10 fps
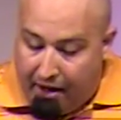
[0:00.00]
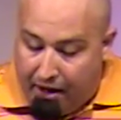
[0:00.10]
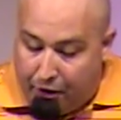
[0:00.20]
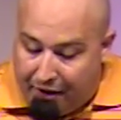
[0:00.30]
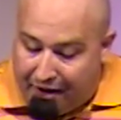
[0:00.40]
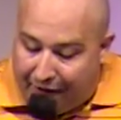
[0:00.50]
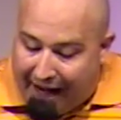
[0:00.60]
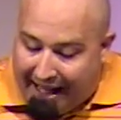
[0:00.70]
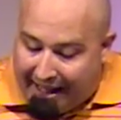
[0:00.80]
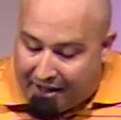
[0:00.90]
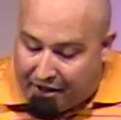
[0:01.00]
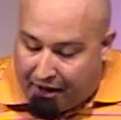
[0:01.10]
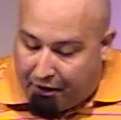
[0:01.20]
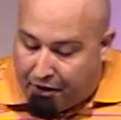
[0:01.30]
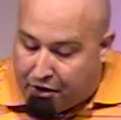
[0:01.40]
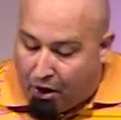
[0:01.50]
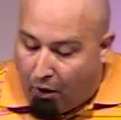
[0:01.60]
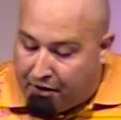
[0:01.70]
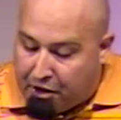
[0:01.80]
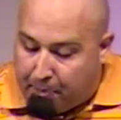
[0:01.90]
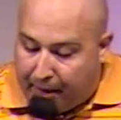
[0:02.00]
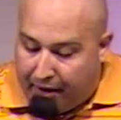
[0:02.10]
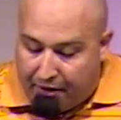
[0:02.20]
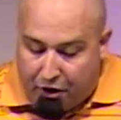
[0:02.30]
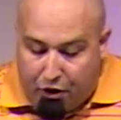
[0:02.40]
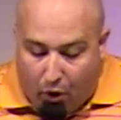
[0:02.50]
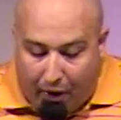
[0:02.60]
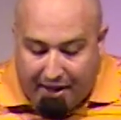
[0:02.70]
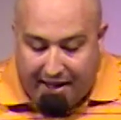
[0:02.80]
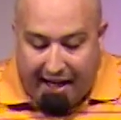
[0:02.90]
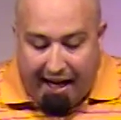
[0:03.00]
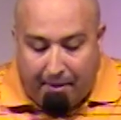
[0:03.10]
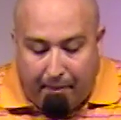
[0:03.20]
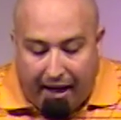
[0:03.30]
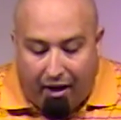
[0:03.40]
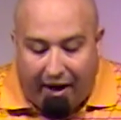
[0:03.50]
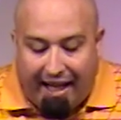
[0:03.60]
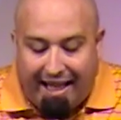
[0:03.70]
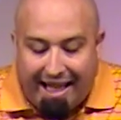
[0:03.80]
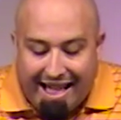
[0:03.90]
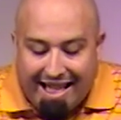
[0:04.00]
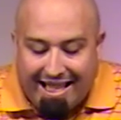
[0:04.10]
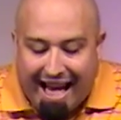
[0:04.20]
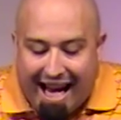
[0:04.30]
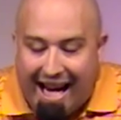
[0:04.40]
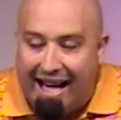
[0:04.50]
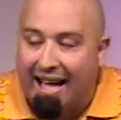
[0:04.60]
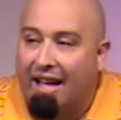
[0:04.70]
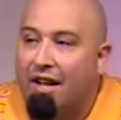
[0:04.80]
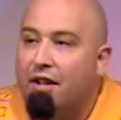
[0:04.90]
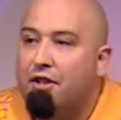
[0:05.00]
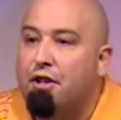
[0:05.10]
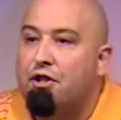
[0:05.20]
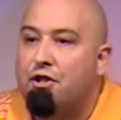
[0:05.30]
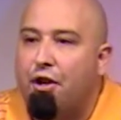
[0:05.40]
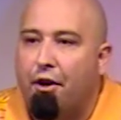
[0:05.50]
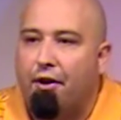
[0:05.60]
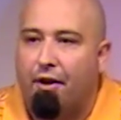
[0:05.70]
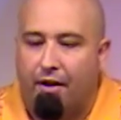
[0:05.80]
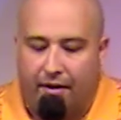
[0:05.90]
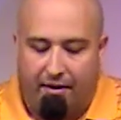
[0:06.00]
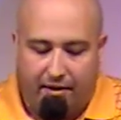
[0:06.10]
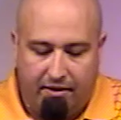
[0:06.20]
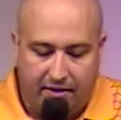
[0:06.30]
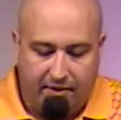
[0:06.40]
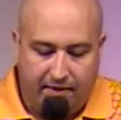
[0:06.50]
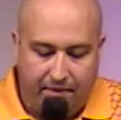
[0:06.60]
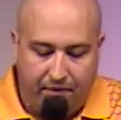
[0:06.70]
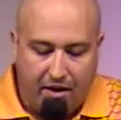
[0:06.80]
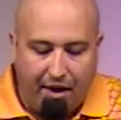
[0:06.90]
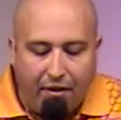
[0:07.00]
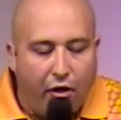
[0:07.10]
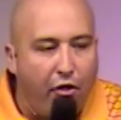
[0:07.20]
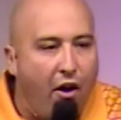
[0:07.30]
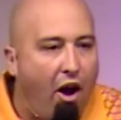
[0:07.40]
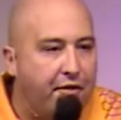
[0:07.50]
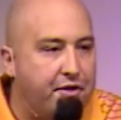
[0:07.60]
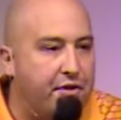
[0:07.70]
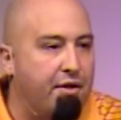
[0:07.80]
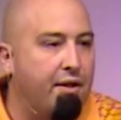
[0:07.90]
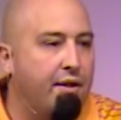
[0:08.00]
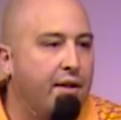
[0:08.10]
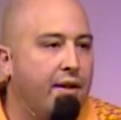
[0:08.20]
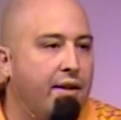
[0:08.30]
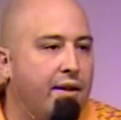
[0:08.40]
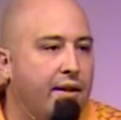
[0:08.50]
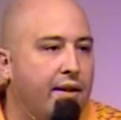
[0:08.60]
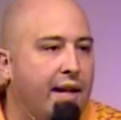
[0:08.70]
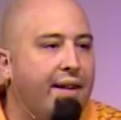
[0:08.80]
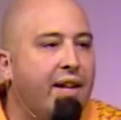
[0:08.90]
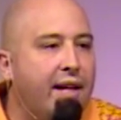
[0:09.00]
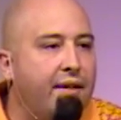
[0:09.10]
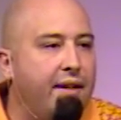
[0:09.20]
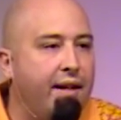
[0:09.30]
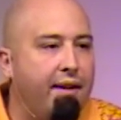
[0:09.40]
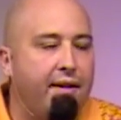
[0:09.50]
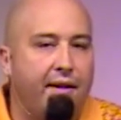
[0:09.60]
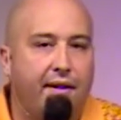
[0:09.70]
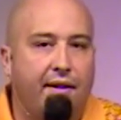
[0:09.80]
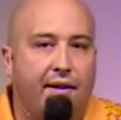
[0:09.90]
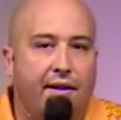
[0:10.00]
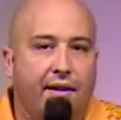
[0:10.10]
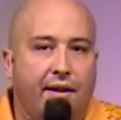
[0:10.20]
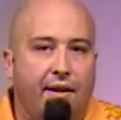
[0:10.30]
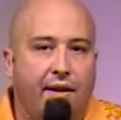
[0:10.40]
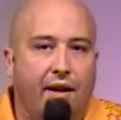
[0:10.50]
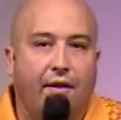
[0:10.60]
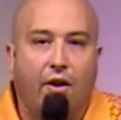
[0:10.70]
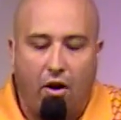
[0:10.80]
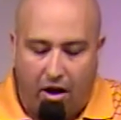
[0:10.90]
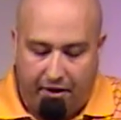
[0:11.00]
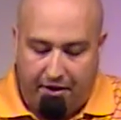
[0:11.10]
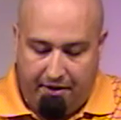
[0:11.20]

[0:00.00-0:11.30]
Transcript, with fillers: to the dividing asunder the soul and the spirit and the joints and marrow, and it is a discerner of the thoughts and the intent of the heart.